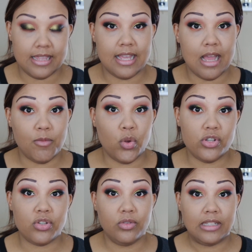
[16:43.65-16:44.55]
and then I'm going
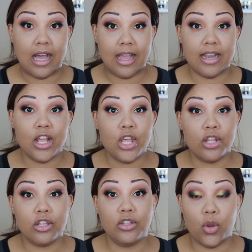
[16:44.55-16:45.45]
to line
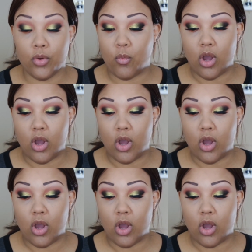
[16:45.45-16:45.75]
the lower